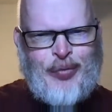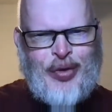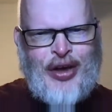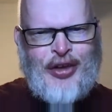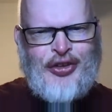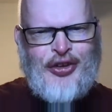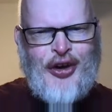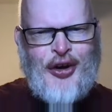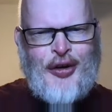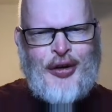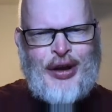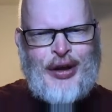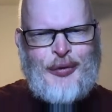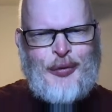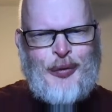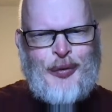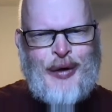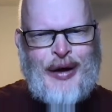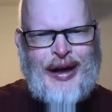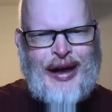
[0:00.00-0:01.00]
it's only
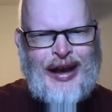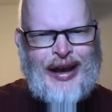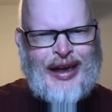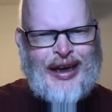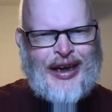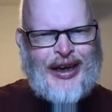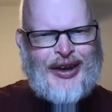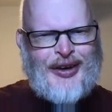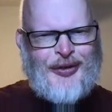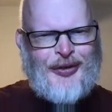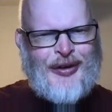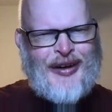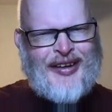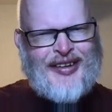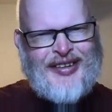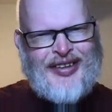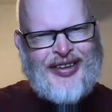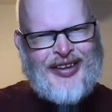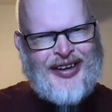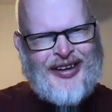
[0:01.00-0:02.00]
really in
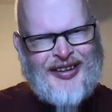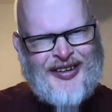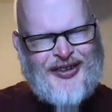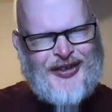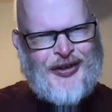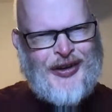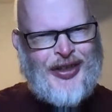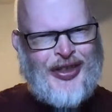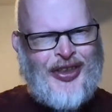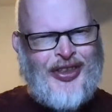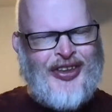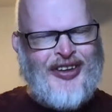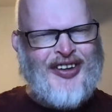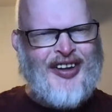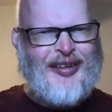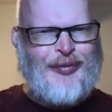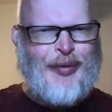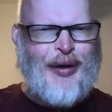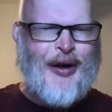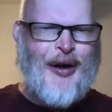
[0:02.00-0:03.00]
recent history that this
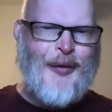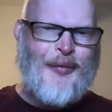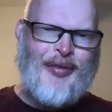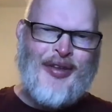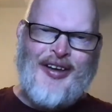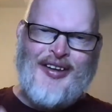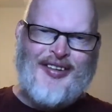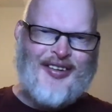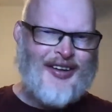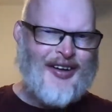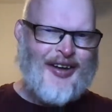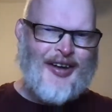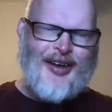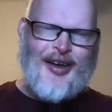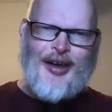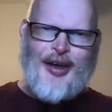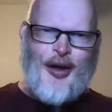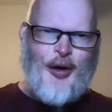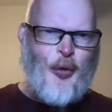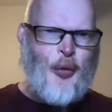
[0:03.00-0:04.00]
has become this
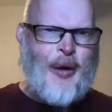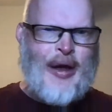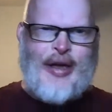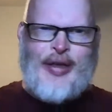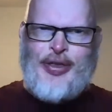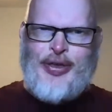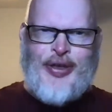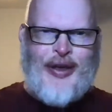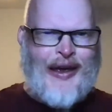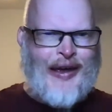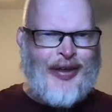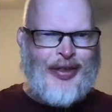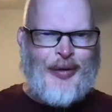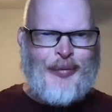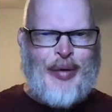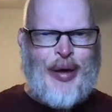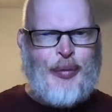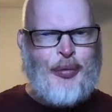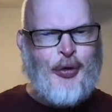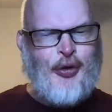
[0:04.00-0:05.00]
weird thing
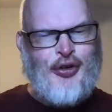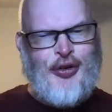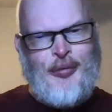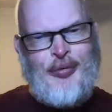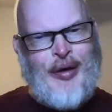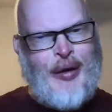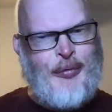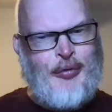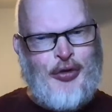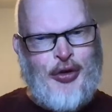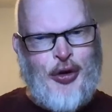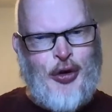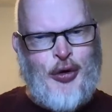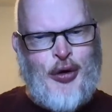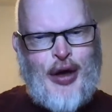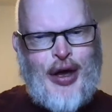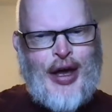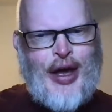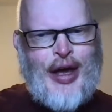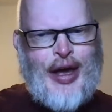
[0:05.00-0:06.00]
that people sometimes do.
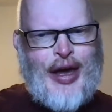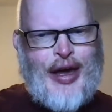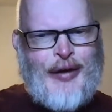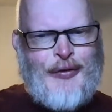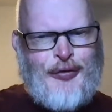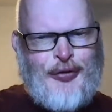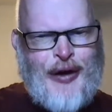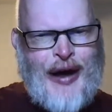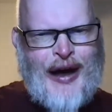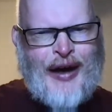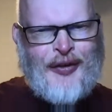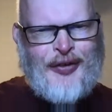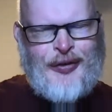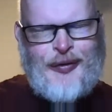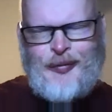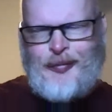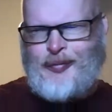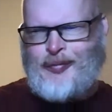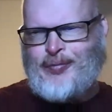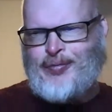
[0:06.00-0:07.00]
In fact,
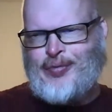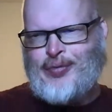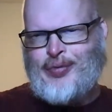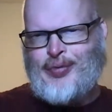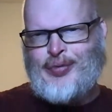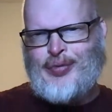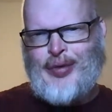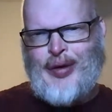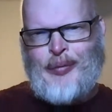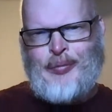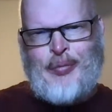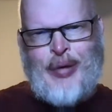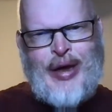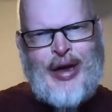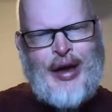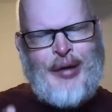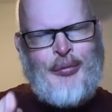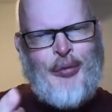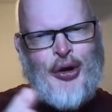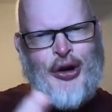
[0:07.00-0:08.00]

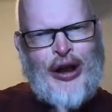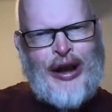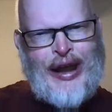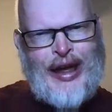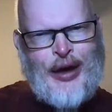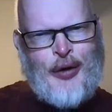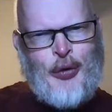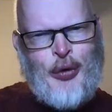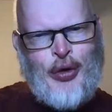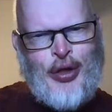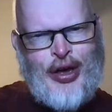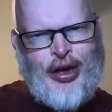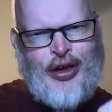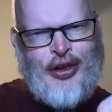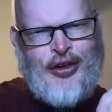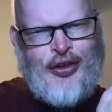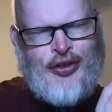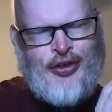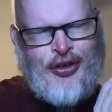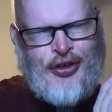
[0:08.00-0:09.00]
being monolingual
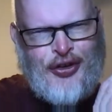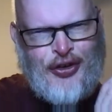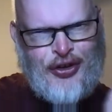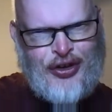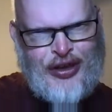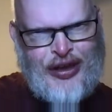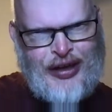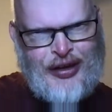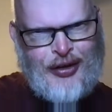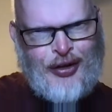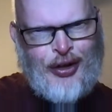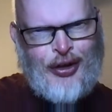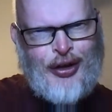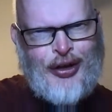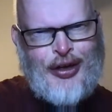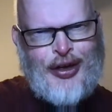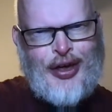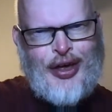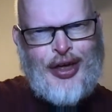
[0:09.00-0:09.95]
is still